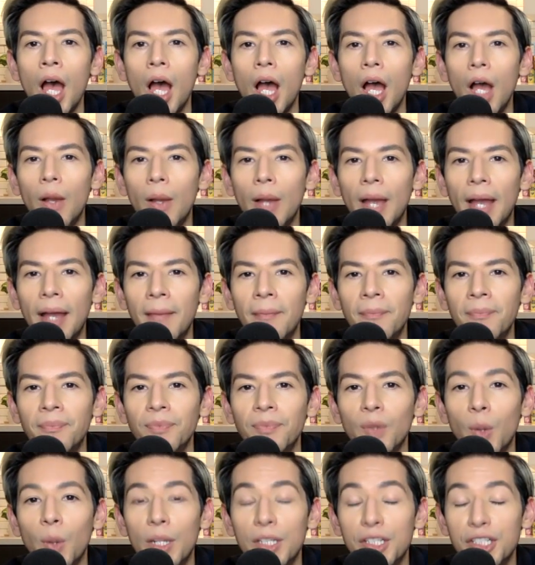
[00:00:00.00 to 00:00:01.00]
Okay,
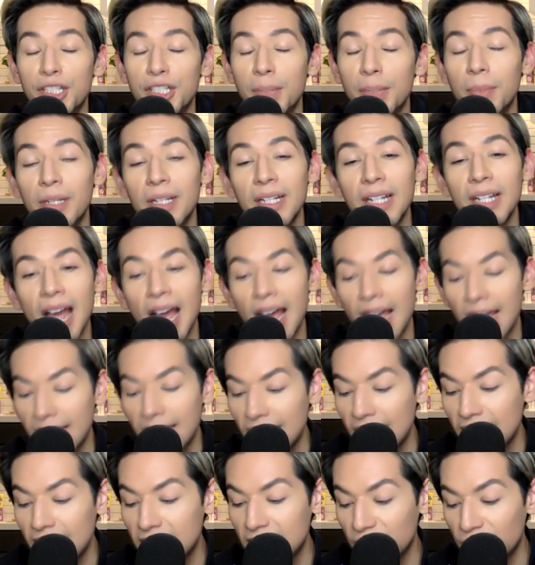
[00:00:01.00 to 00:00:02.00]
question number nine.
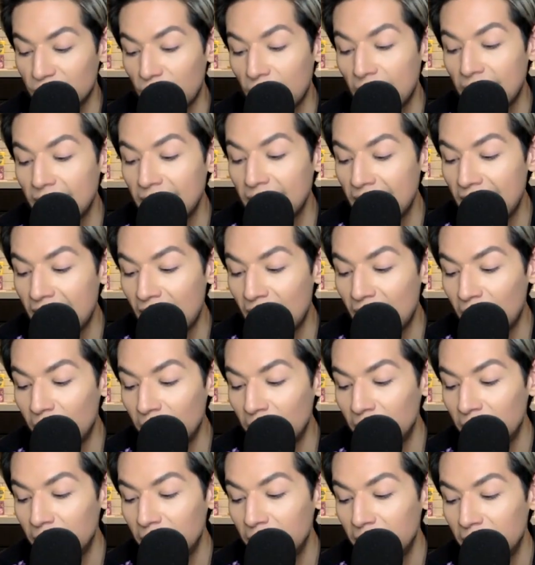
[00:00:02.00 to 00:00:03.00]
As of right
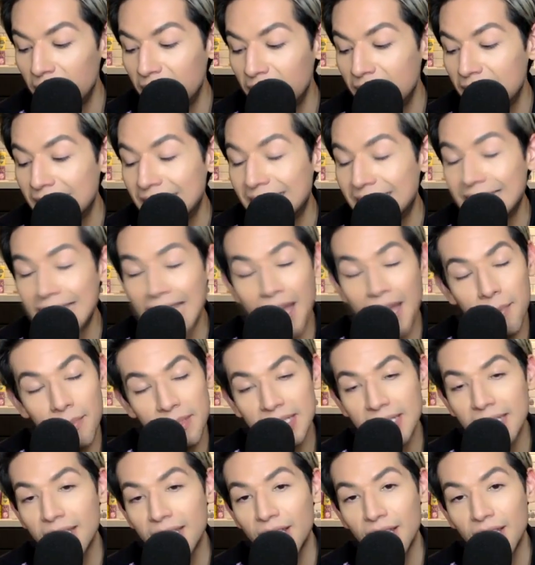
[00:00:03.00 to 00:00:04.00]
now, Sam
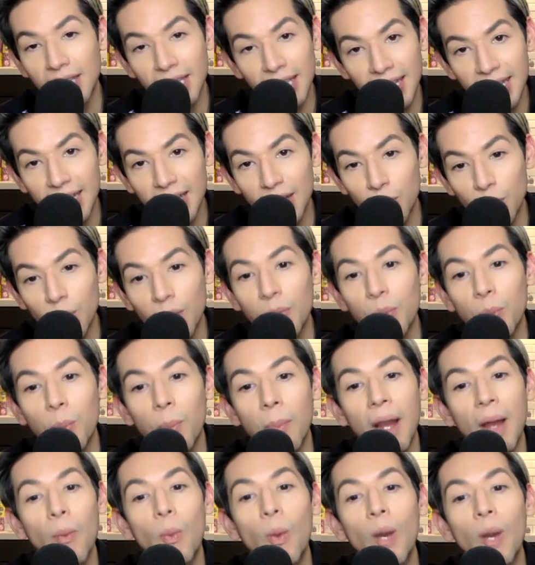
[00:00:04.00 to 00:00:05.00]
is in the lead with
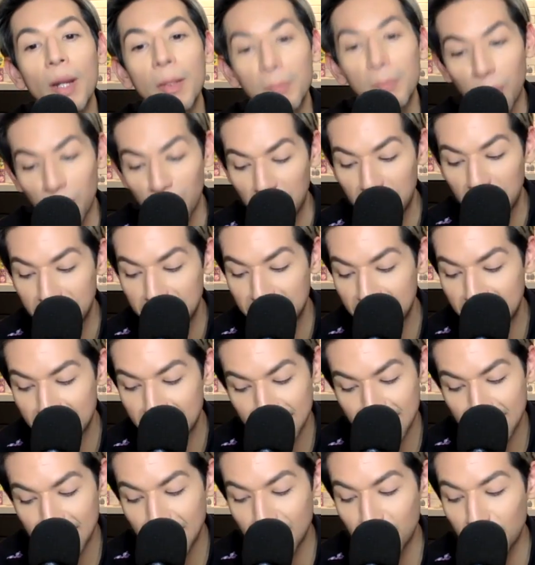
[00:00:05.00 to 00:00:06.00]
by one point,
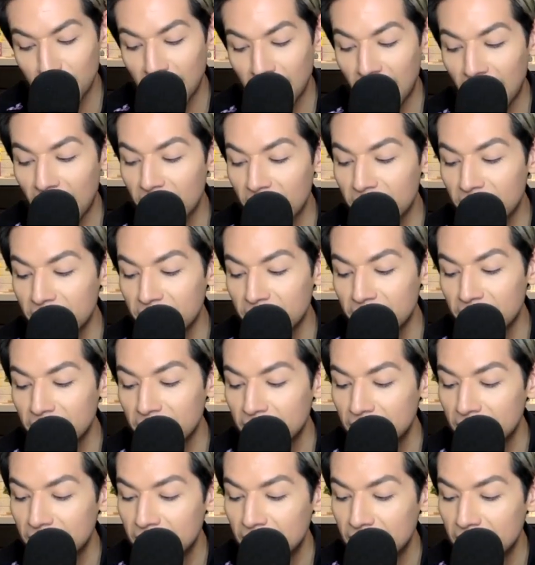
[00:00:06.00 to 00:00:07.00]
and we have
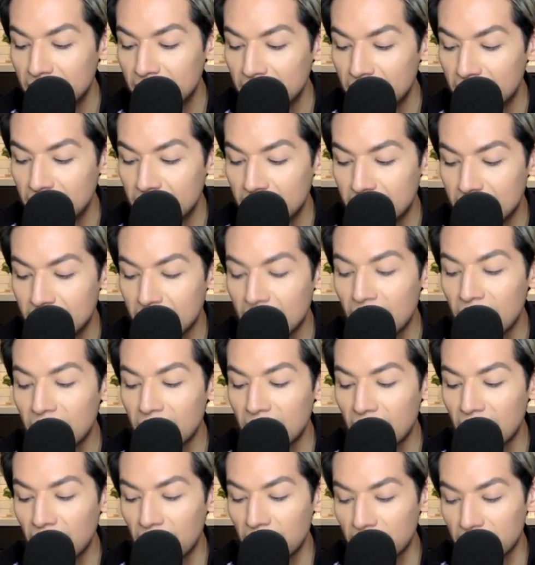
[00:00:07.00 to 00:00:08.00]

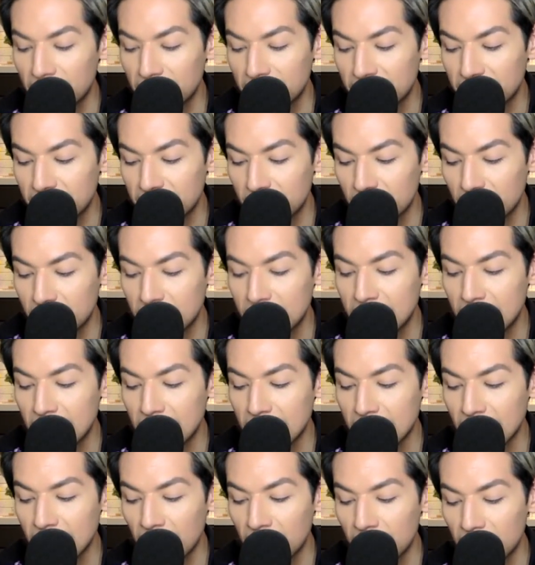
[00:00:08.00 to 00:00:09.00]
seven others or
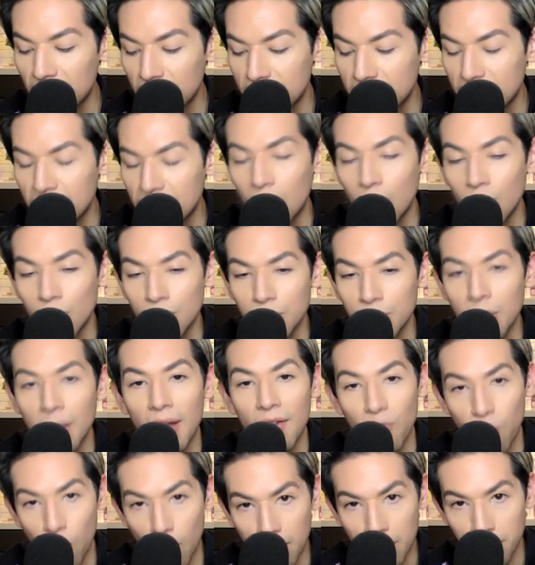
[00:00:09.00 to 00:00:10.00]
six others that also
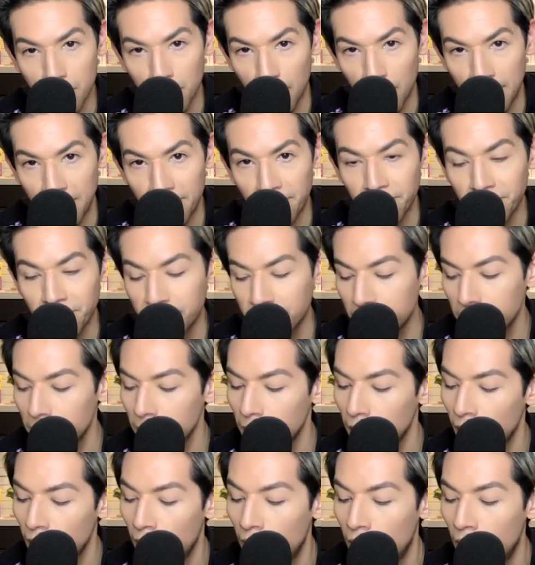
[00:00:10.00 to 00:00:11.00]
have one point.
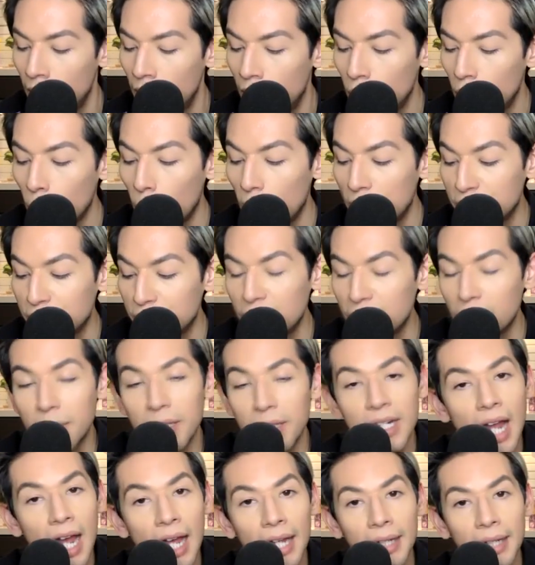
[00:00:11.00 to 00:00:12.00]
Question number
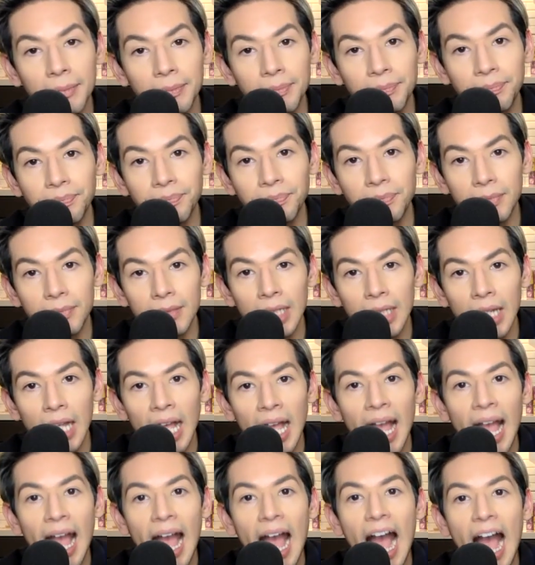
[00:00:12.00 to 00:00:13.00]
nine.
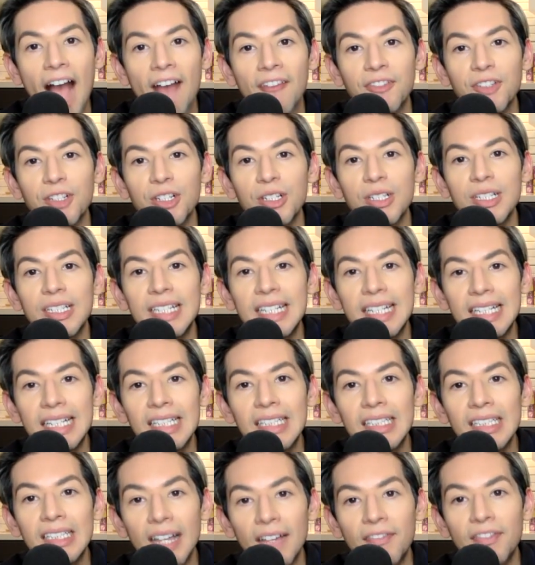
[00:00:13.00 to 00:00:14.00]
After
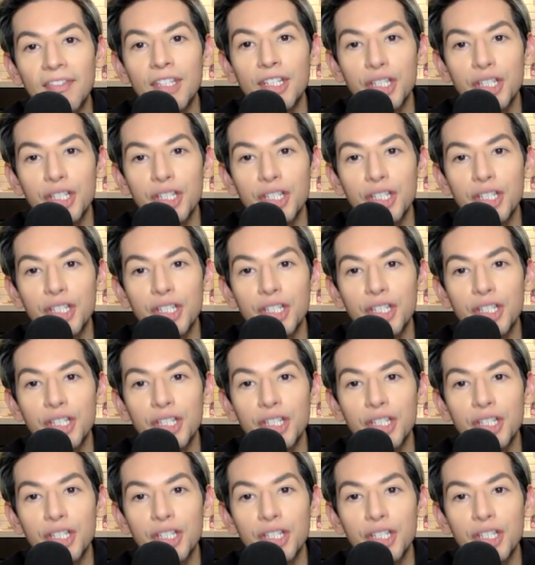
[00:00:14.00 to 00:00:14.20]
Dina left the